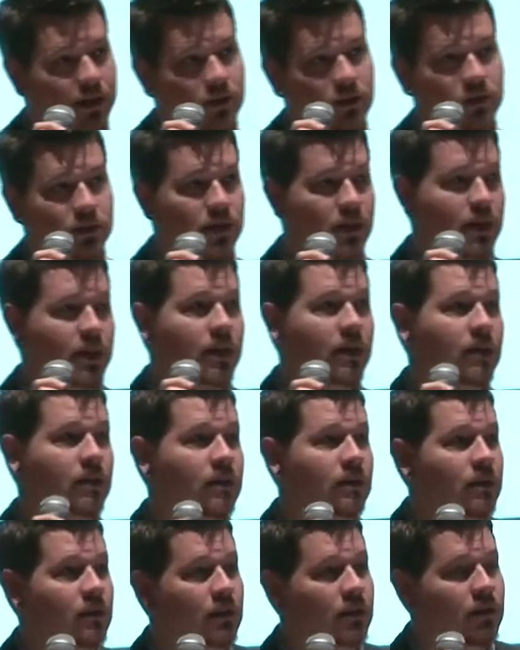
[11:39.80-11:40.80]
LT,
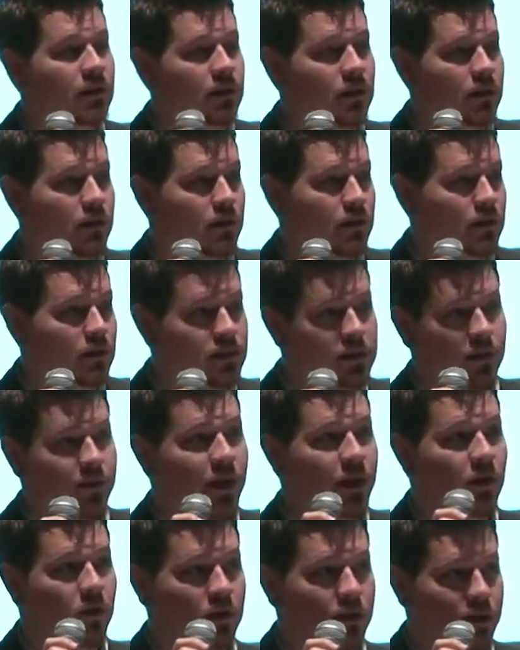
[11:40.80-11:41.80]

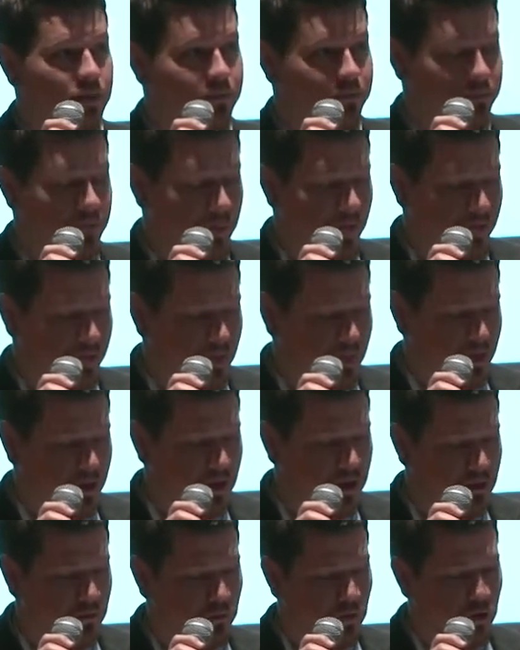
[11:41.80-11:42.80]
semicolon,
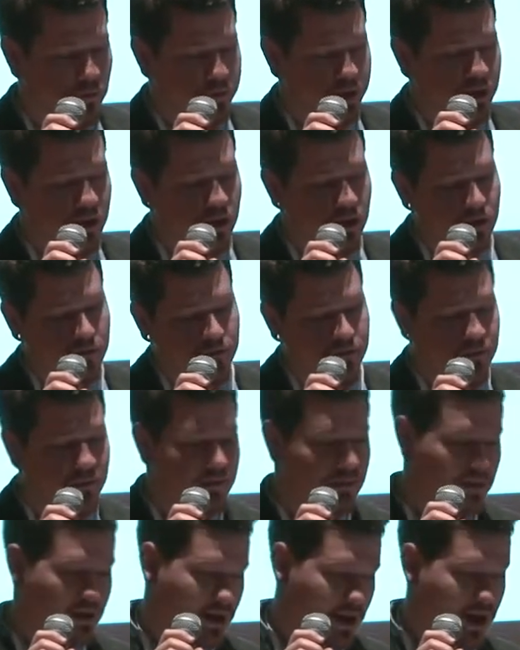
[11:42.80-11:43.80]
it won't become
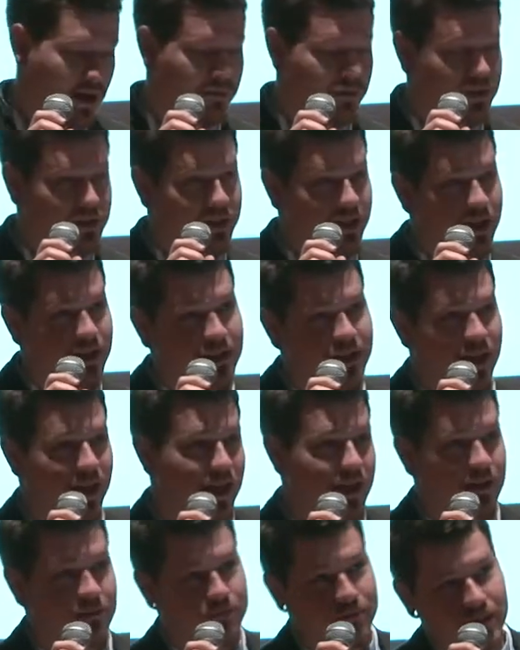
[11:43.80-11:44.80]
ampersand
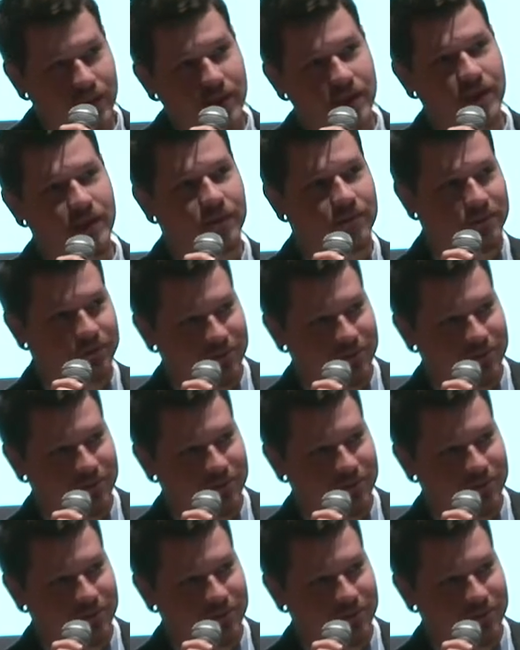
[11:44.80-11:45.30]
AMP,